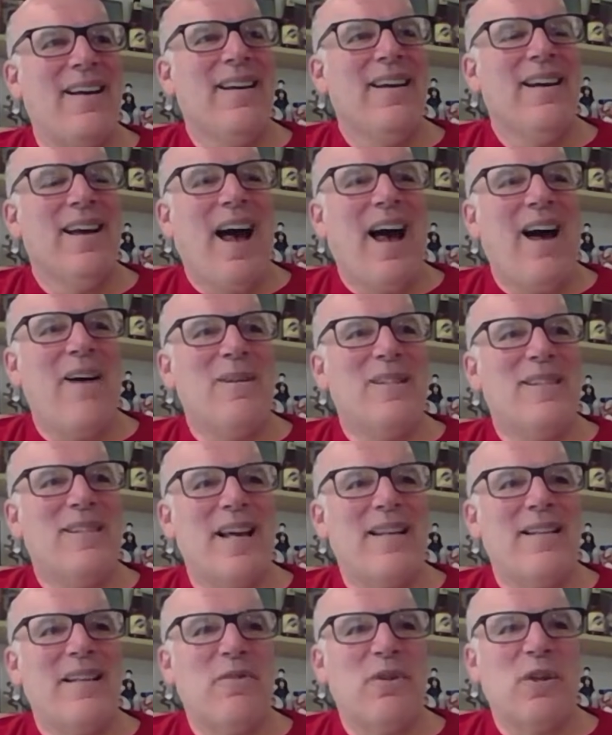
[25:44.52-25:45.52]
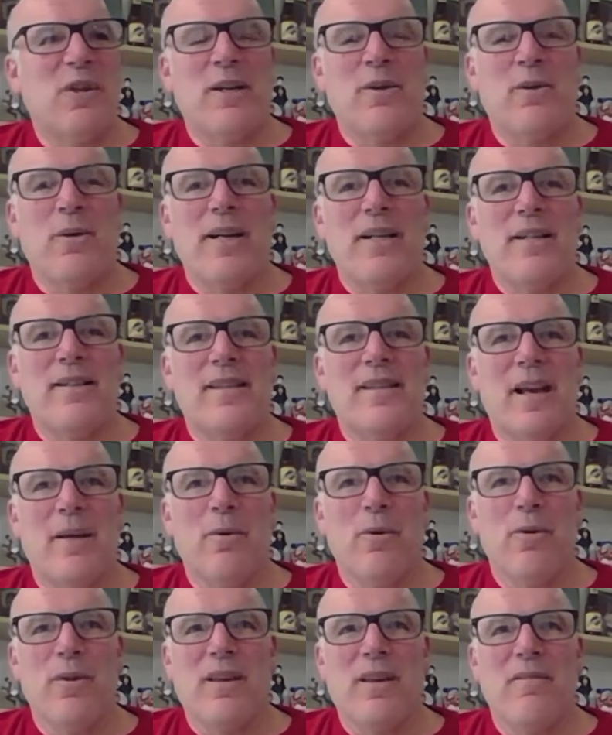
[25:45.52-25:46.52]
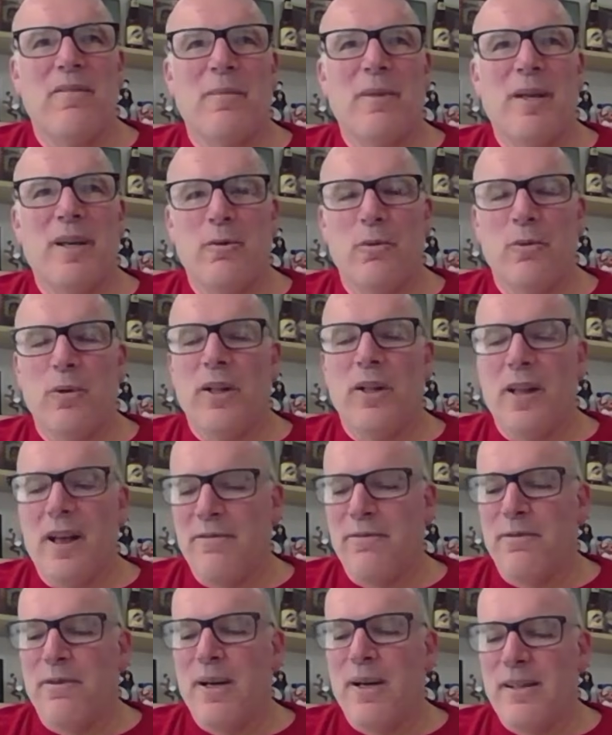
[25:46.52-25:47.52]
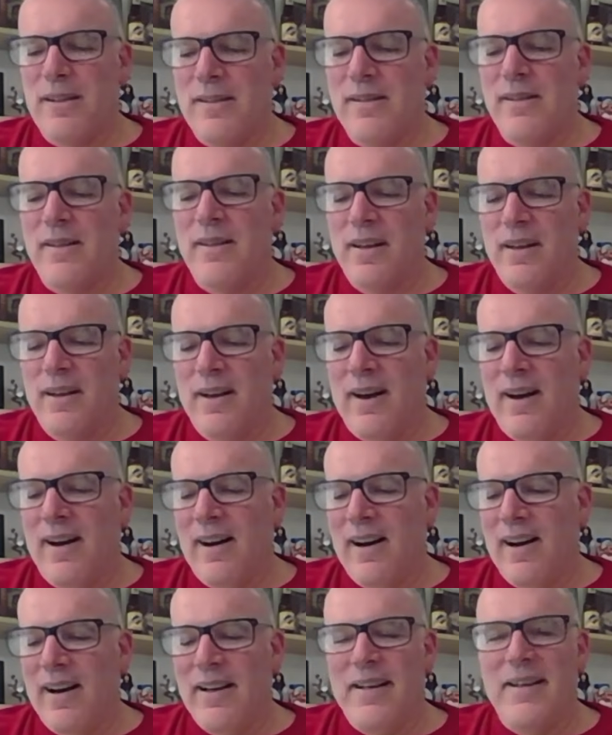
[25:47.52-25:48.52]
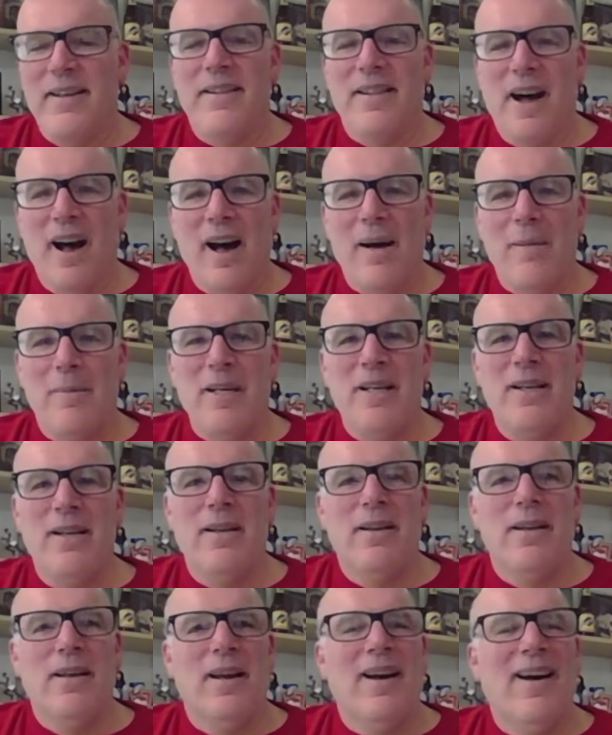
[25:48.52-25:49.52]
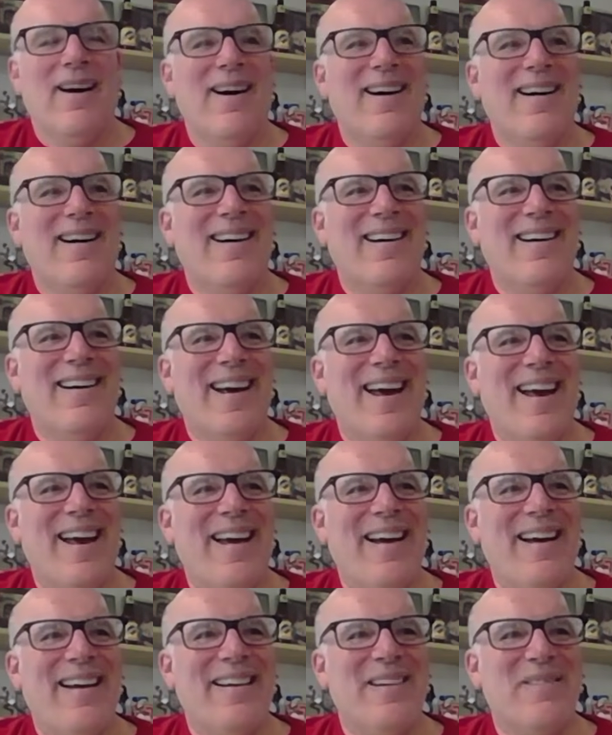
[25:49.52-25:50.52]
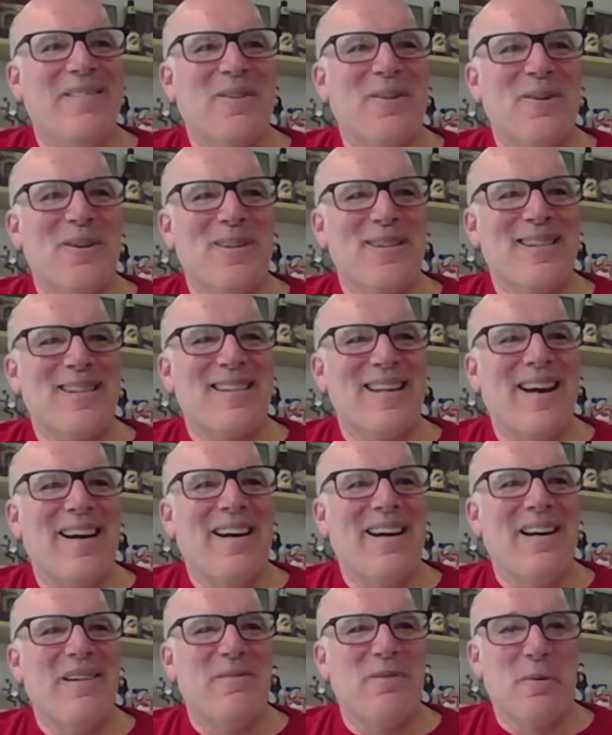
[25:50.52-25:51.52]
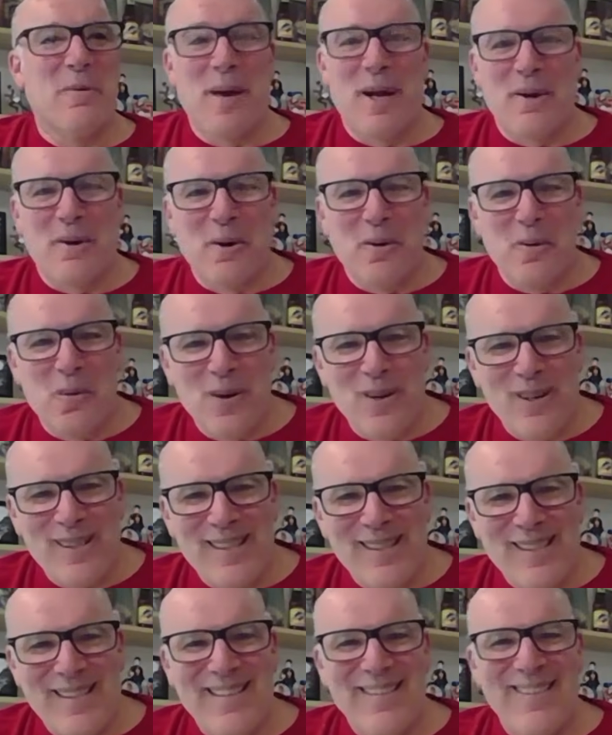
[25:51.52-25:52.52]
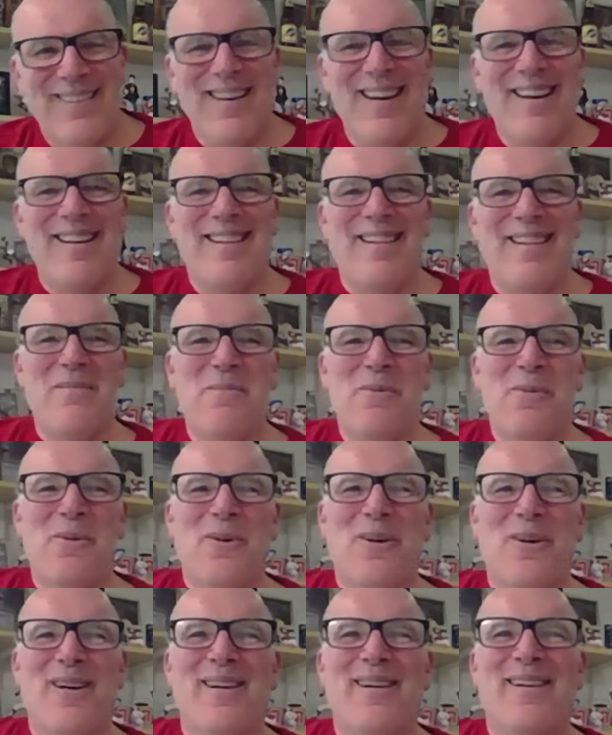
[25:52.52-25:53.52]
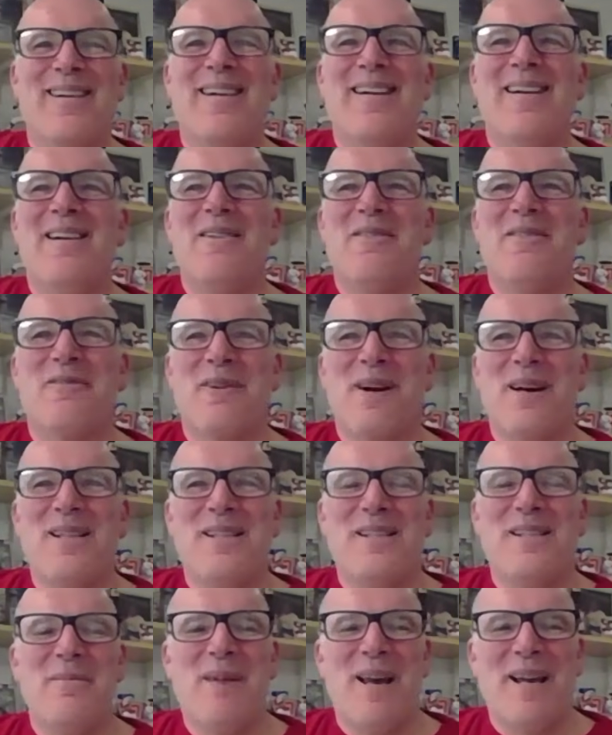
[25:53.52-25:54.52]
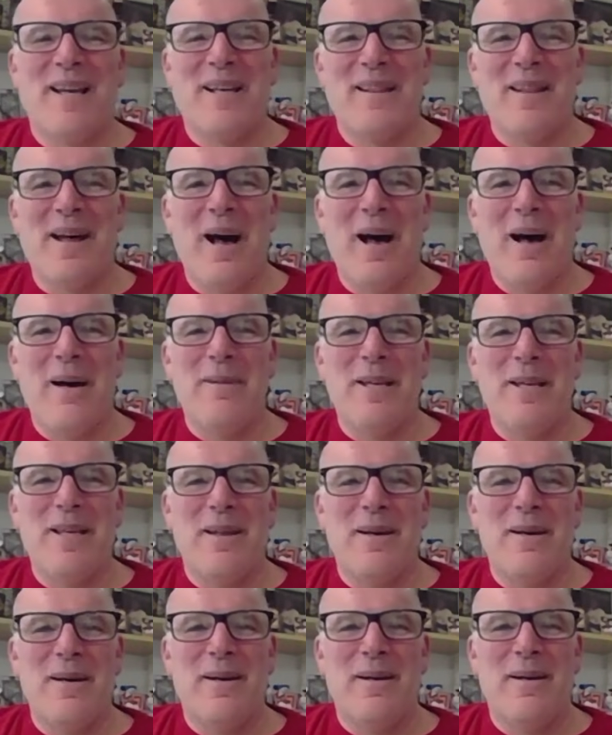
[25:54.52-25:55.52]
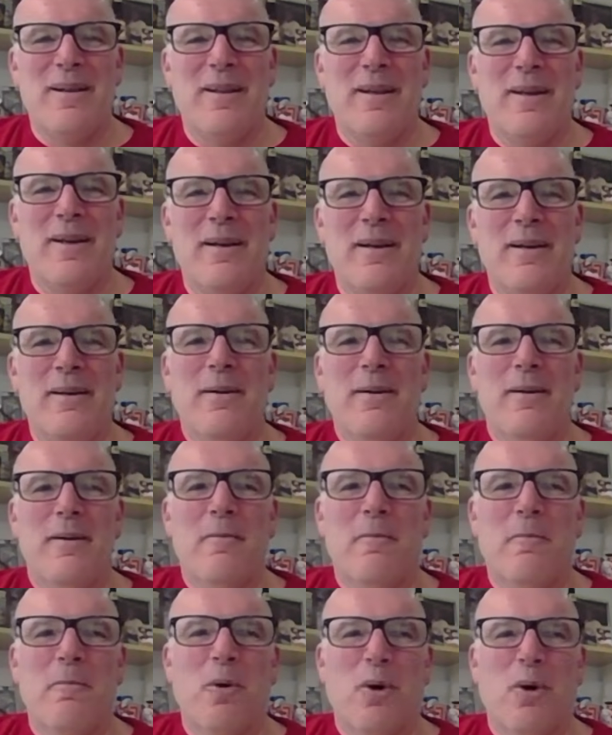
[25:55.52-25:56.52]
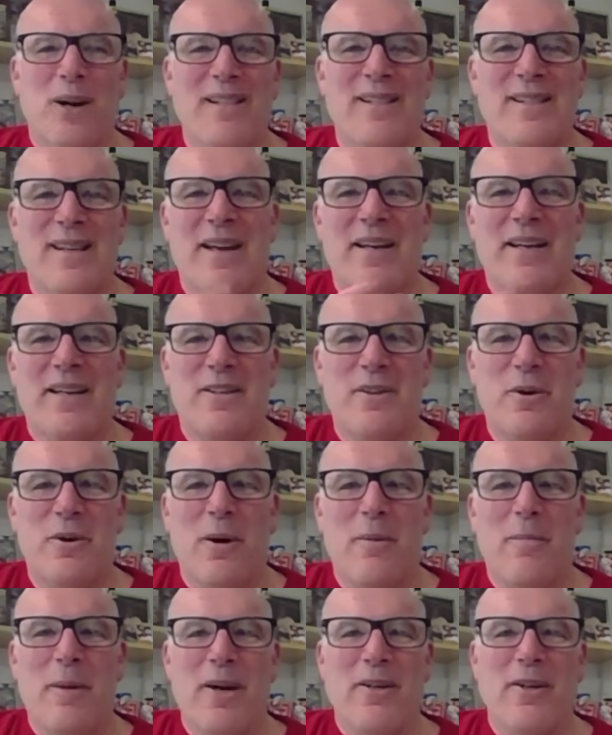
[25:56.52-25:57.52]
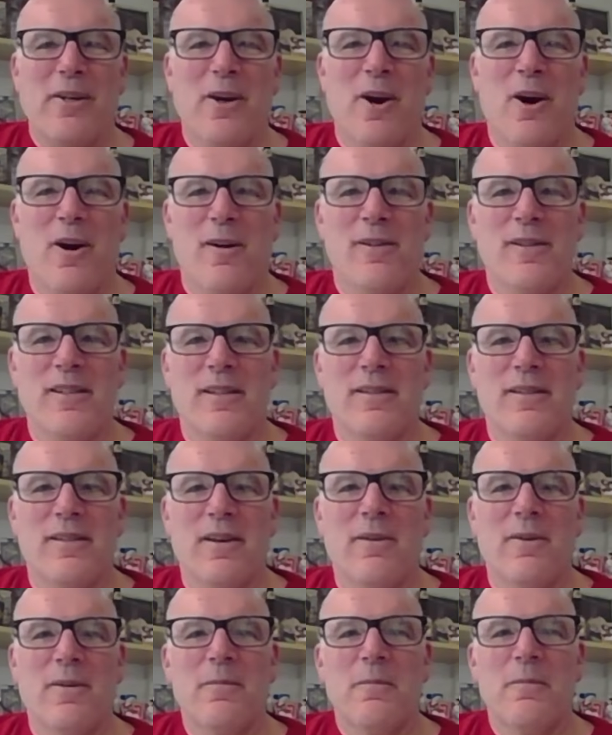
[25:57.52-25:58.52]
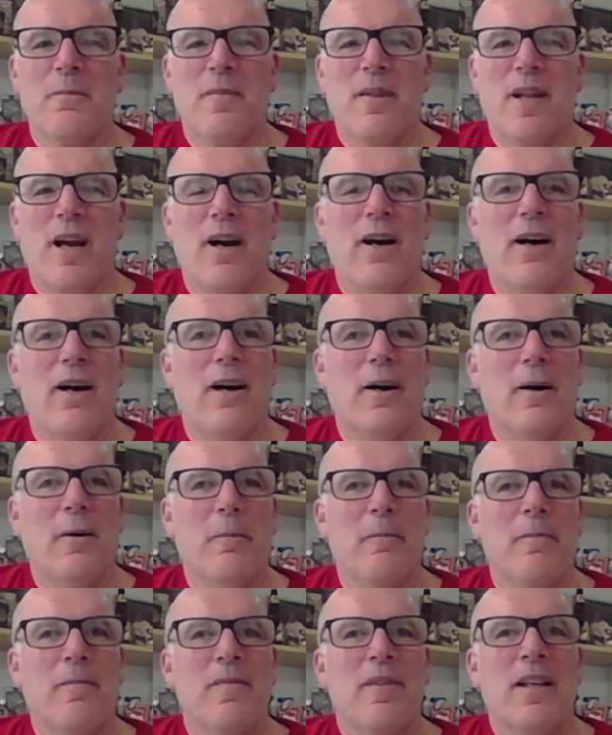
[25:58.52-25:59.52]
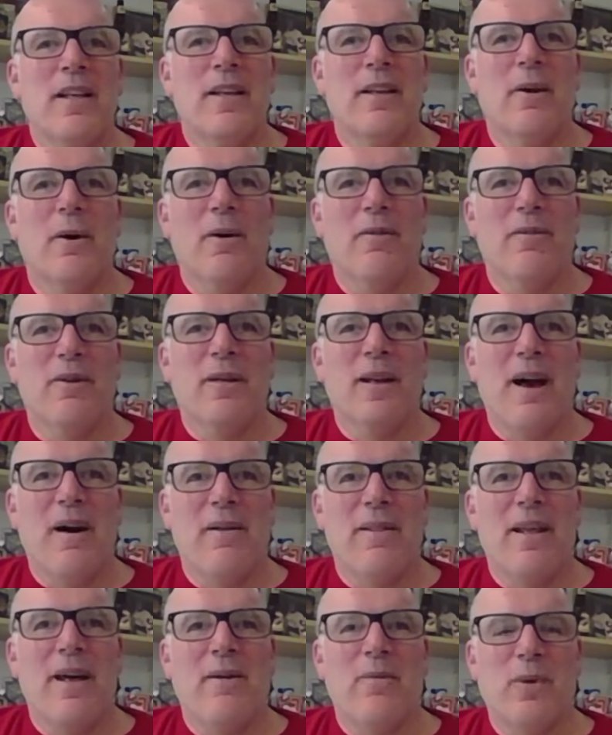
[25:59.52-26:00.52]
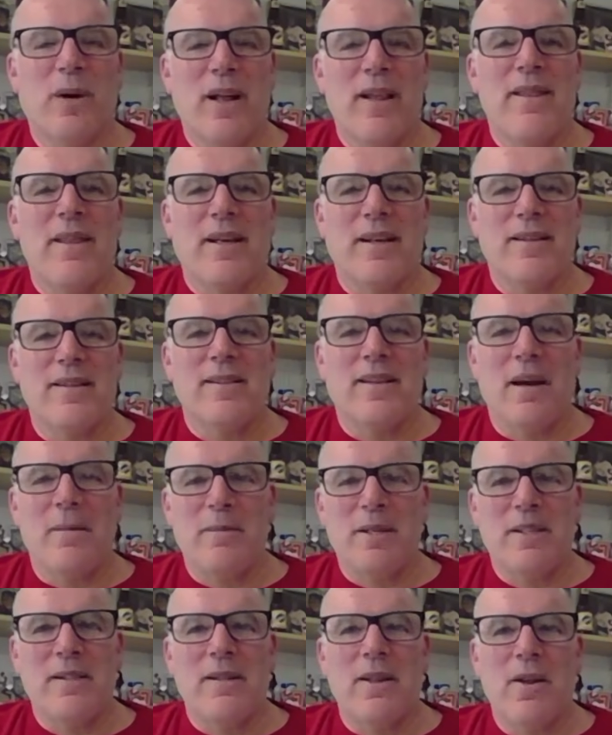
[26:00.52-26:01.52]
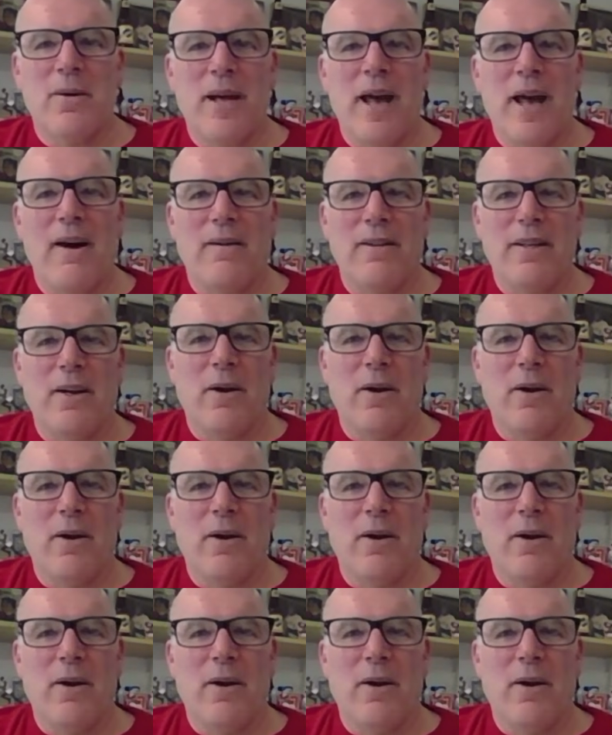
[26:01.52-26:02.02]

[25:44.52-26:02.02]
I would say I definitely credit Saber with giving me real life friends in the hobby. And of course, for better or worse, right? The more friends you make in the hobby, the more excited you are about your cards. And so, every now and then when I think it's time to slow down,